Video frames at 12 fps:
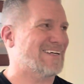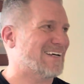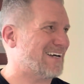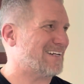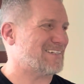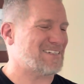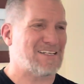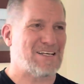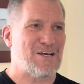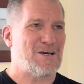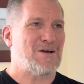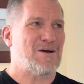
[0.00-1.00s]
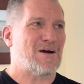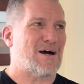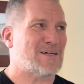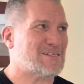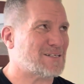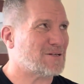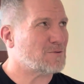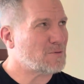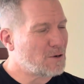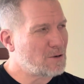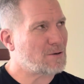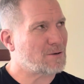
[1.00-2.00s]
And I said,
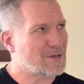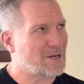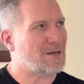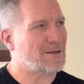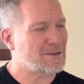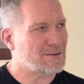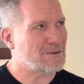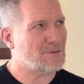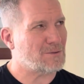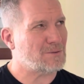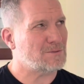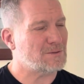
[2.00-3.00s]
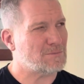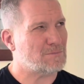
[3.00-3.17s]
okay, cool,